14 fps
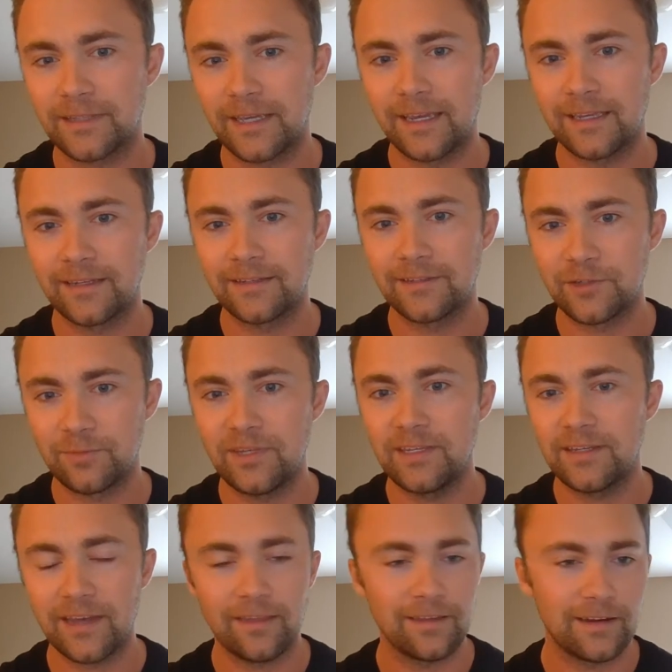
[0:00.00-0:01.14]
And to
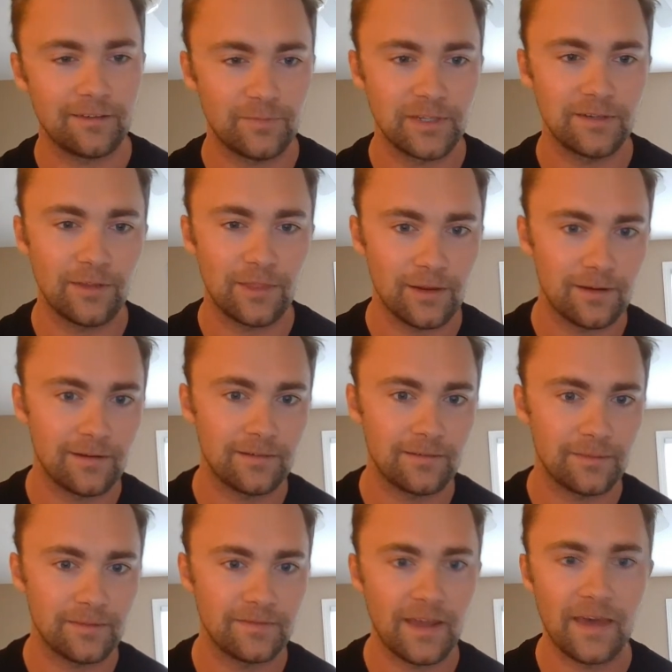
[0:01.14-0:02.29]
me, now that I've been there,
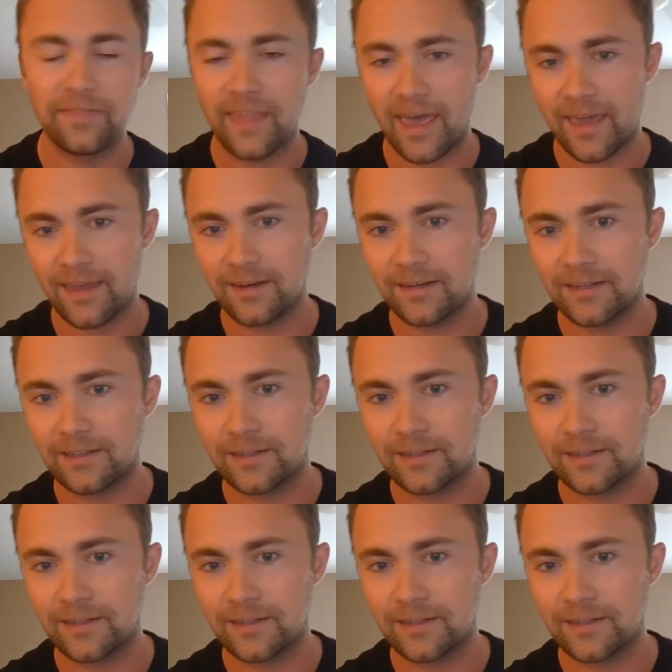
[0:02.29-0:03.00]
done that,